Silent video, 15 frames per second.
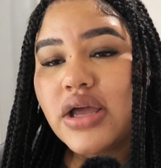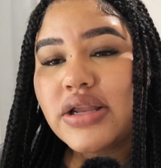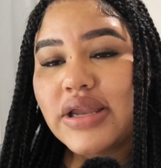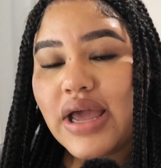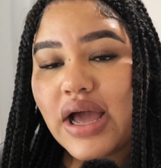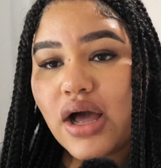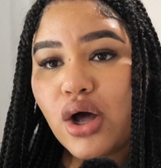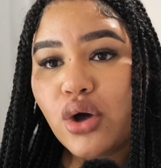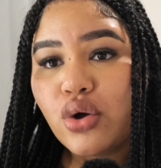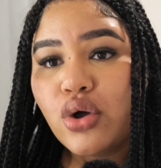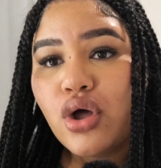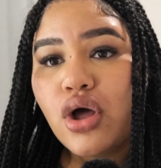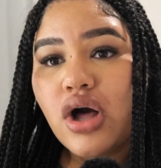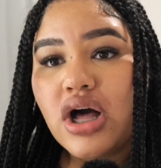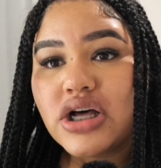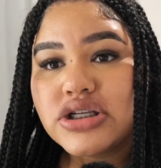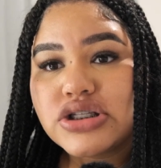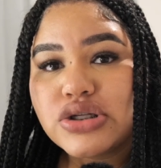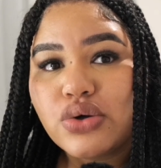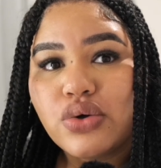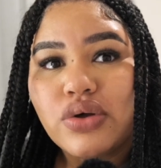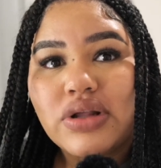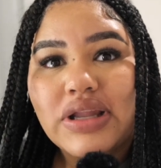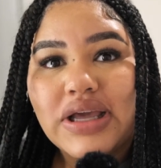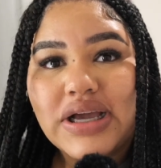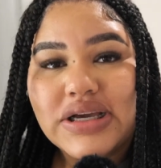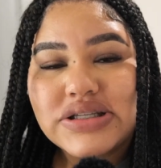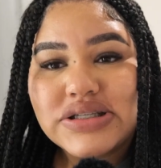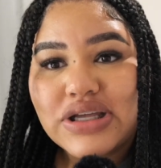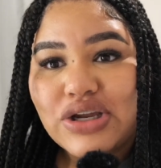Now, also,
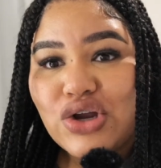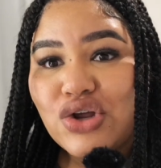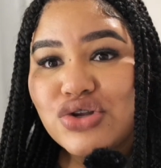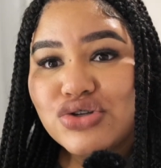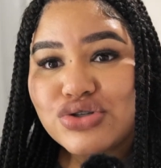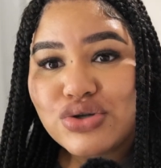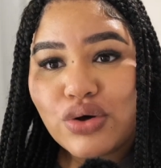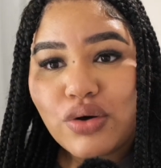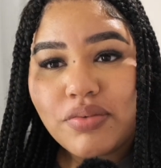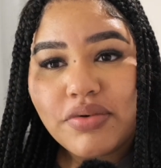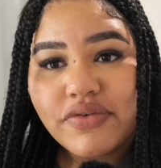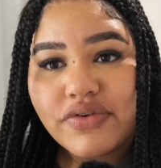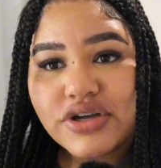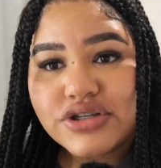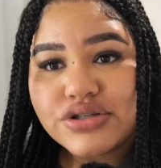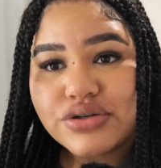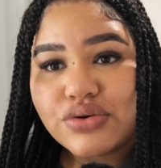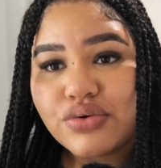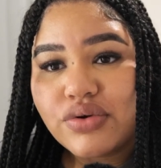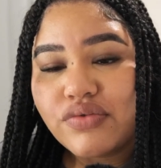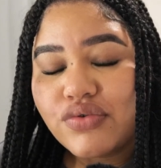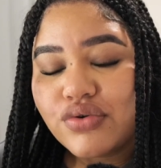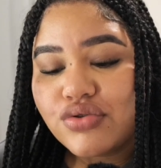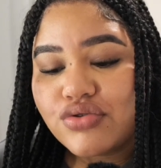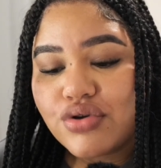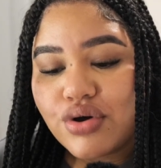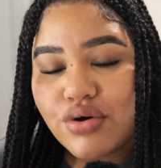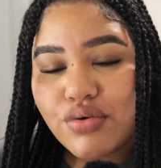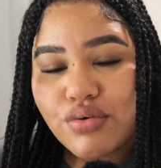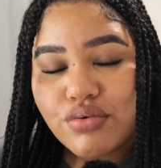like I said, consult a professional. If you
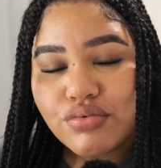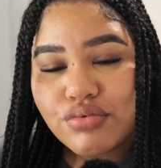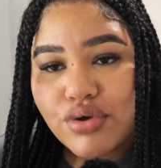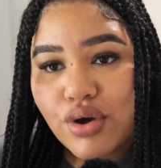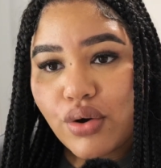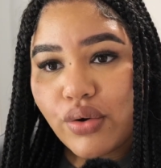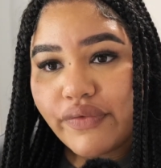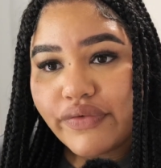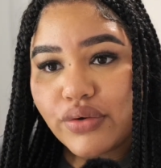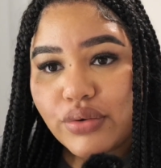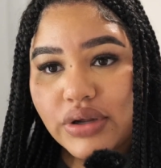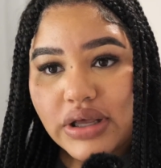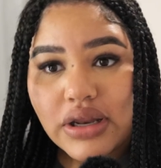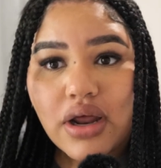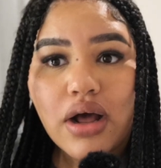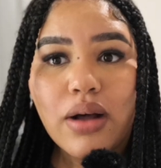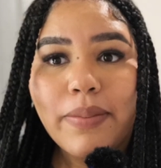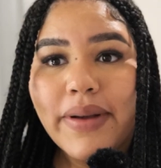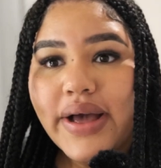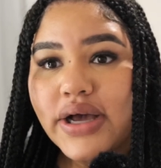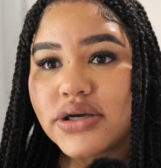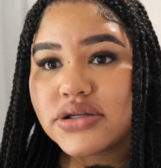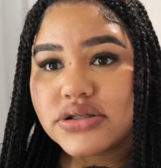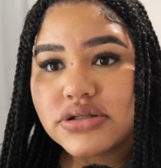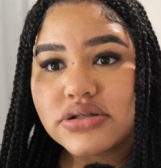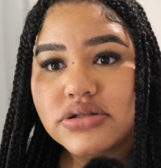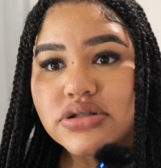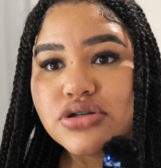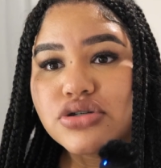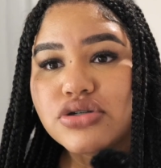don't know, if you need help,
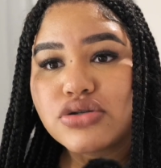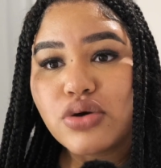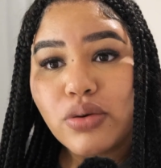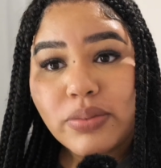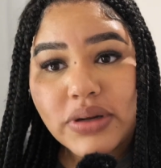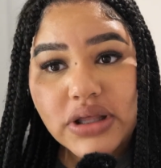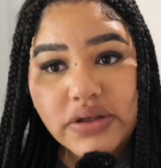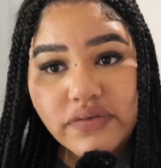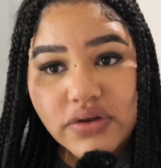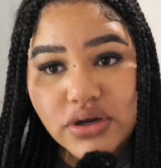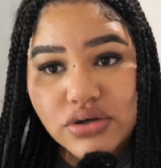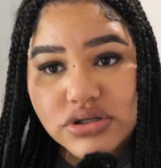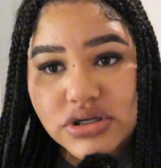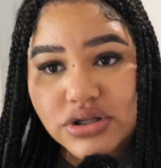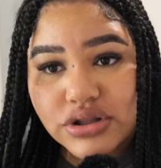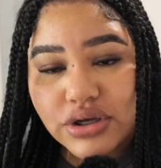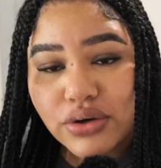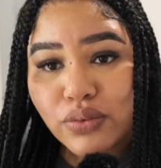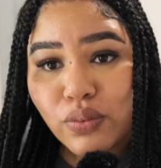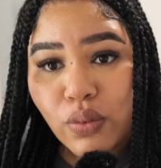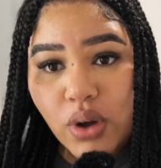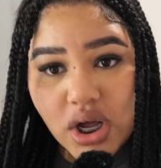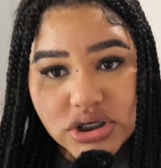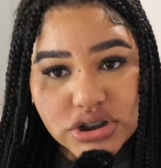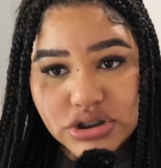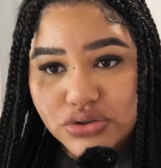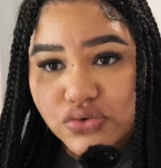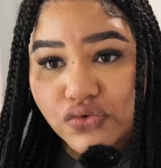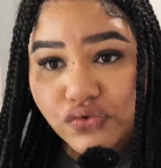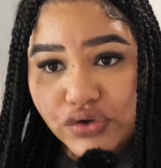ask. There's so many videos out there.
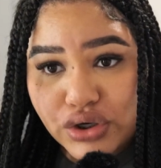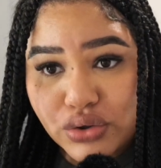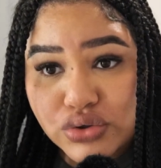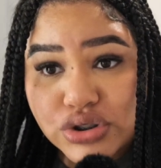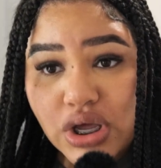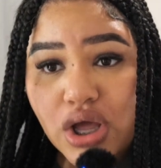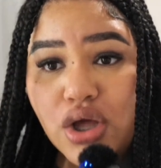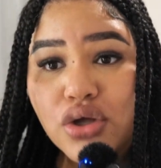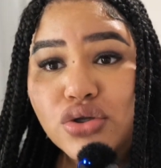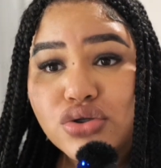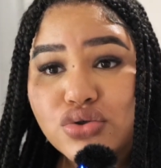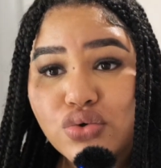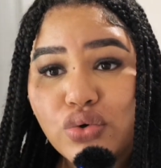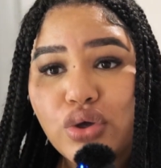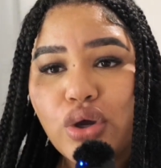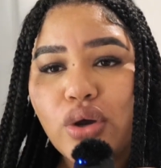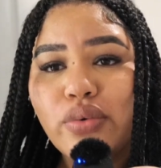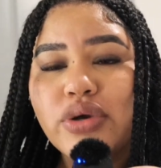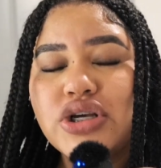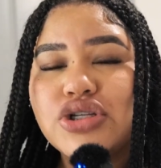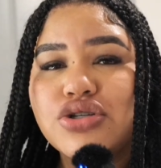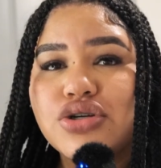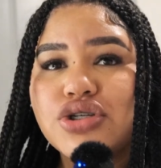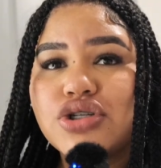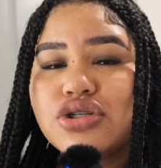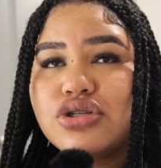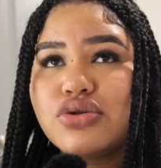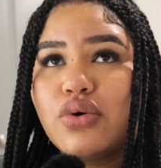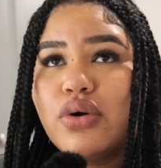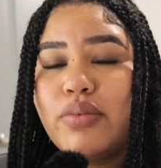Watch those videos. Do your research.
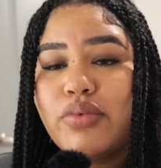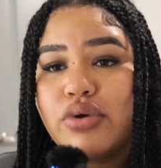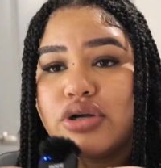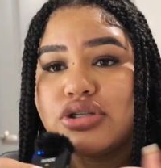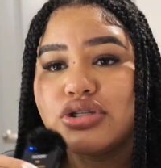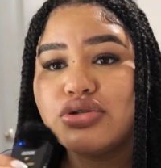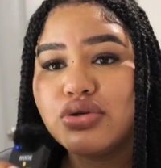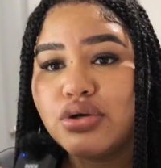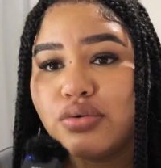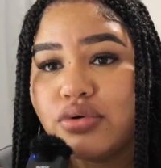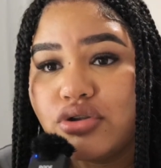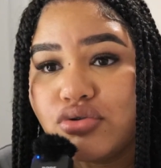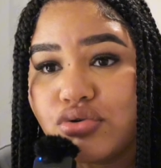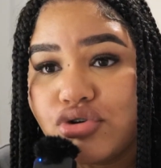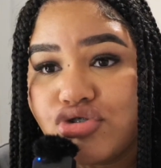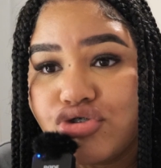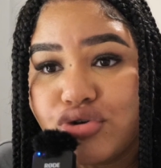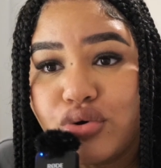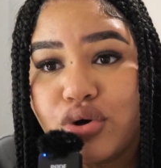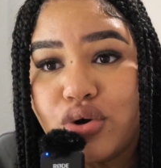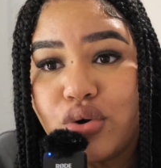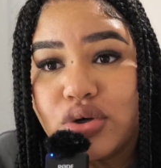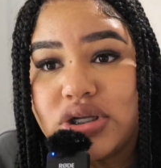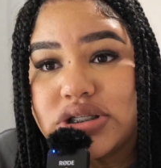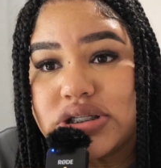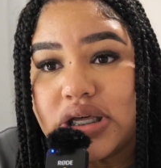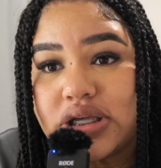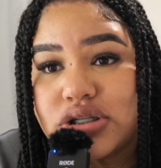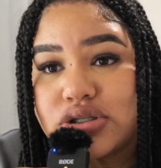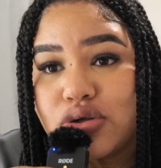It's so important to do your research. You can only
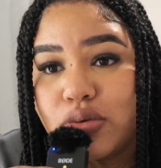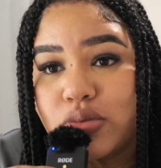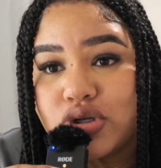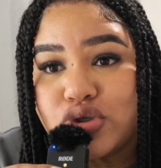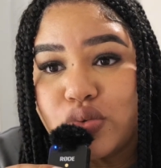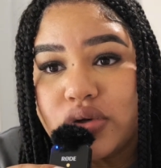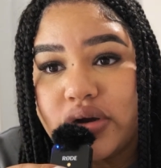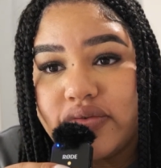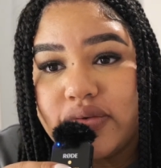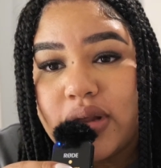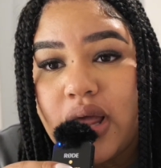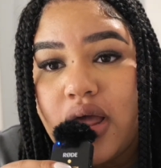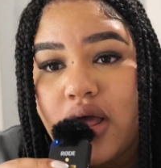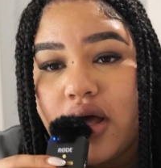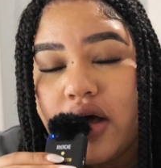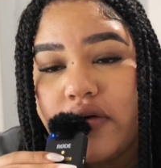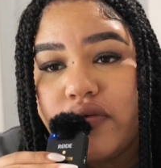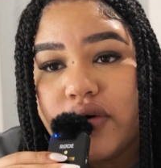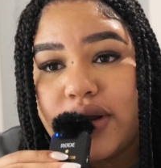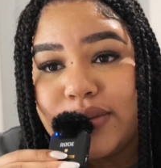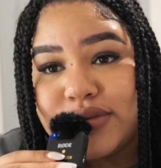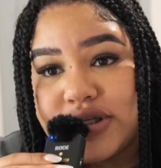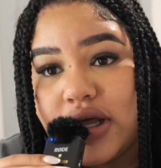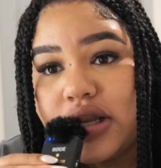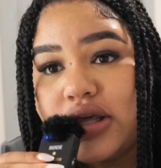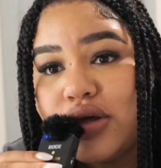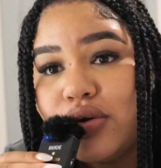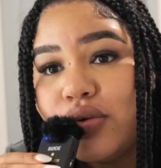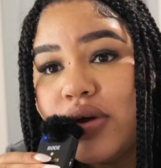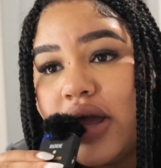take so much of what I'm
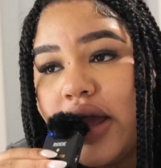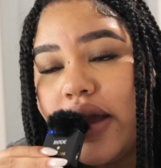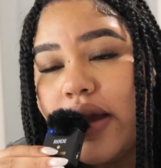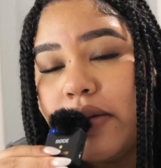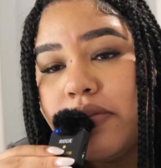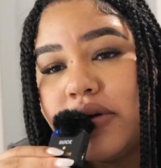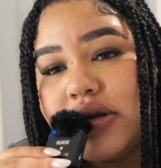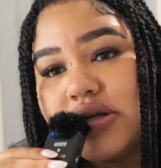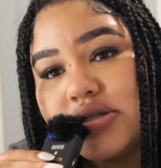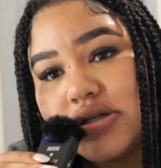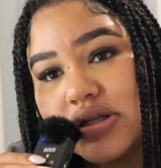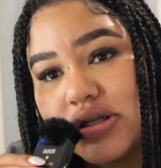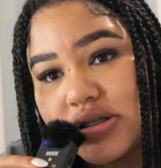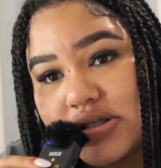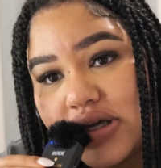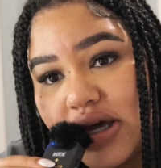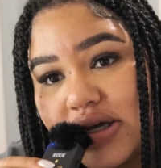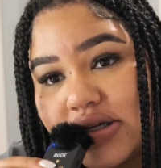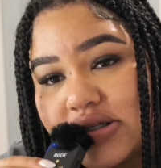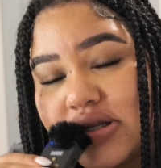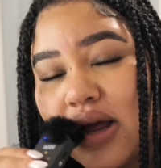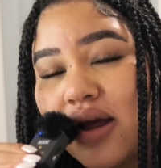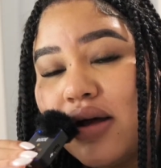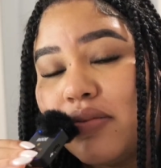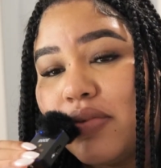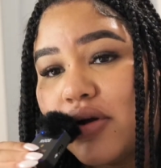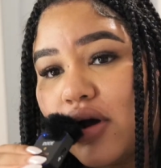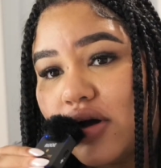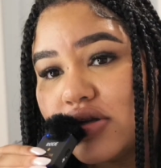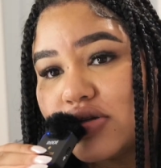telling you and put it to the test,
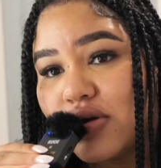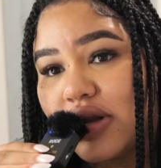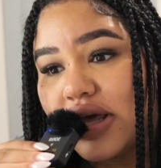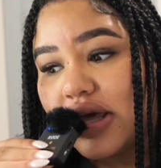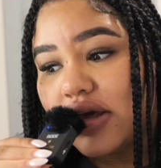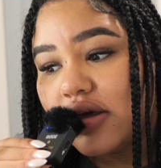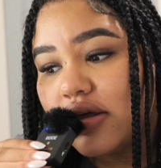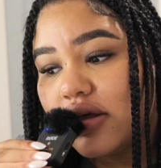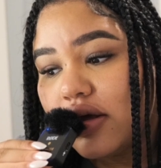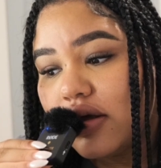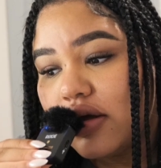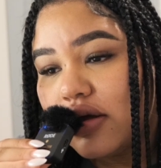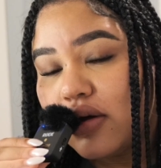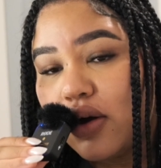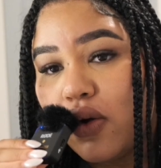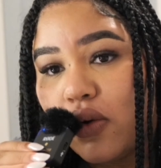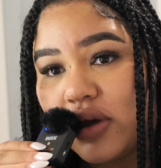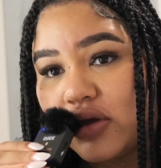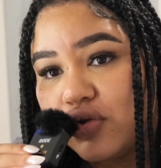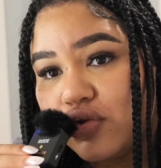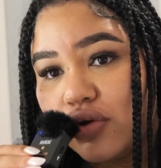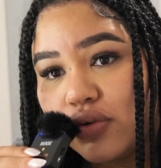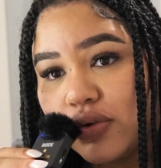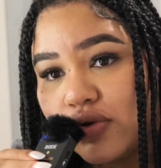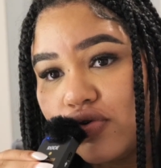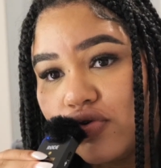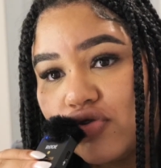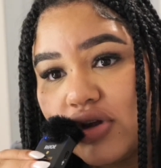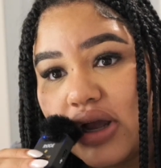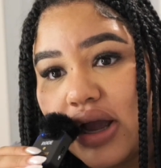but also, like, always do your
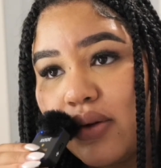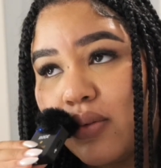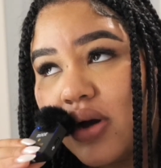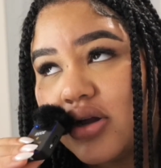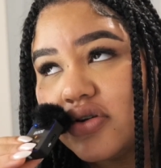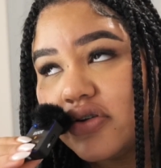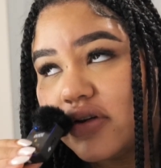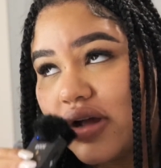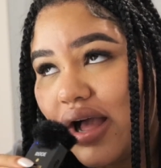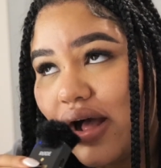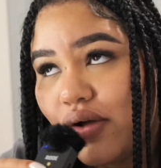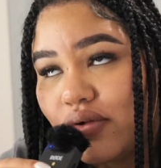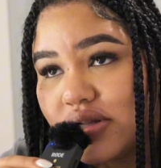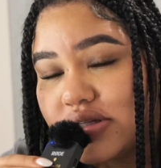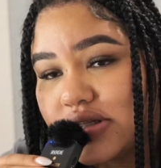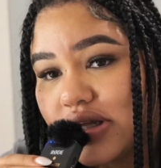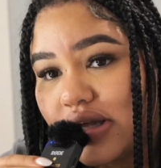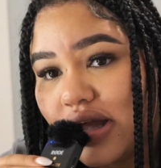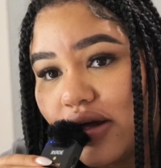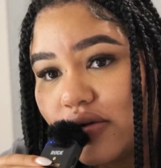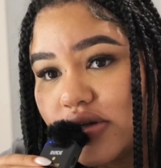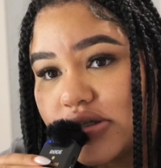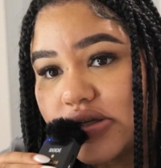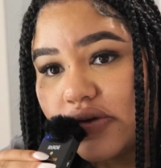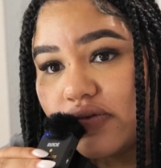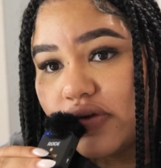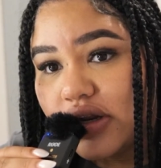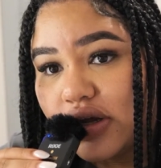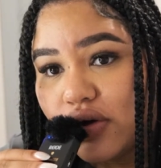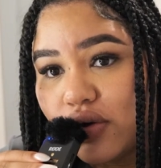research. Like, I watched countless of
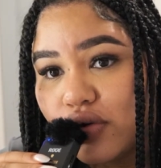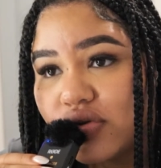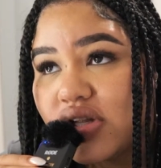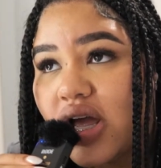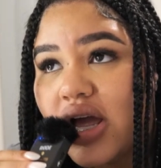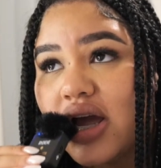videos,